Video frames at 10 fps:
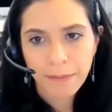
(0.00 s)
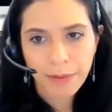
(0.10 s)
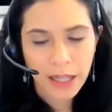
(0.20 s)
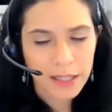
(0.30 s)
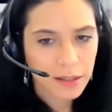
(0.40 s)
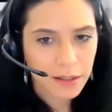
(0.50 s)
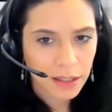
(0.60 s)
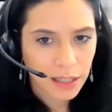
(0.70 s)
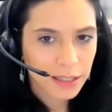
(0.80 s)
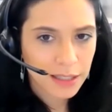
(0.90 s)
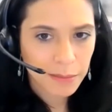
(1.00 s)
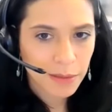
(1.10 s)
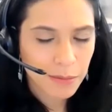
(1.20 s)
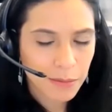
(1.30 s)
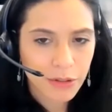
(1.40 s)
plus at the same
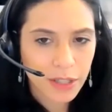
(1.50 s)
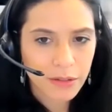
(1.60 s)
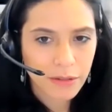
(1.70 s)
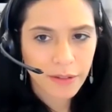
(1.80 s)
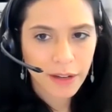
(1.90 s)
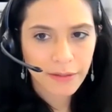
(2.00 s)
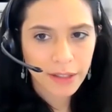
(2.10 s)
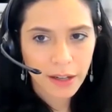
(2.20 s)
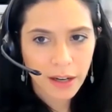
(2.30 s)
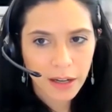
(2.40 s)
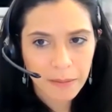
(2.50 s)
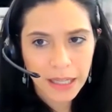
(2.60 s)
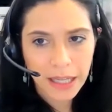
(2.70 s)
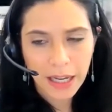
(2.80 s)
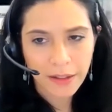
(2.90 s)
time, you're trying to revive an
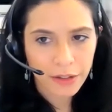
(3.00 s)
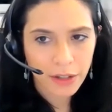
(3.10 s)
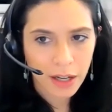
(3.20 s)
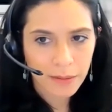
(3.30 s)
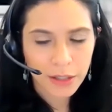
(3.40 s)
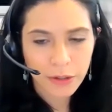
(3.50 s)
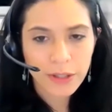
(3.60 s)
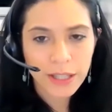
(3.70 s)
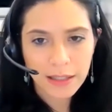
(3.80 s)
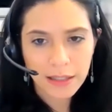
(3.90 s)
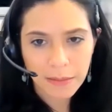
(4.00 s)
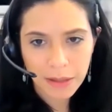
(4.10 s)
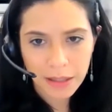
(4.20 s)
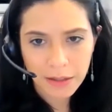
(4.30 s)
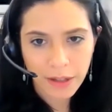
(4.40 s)
economy and the jobs and use that stimulus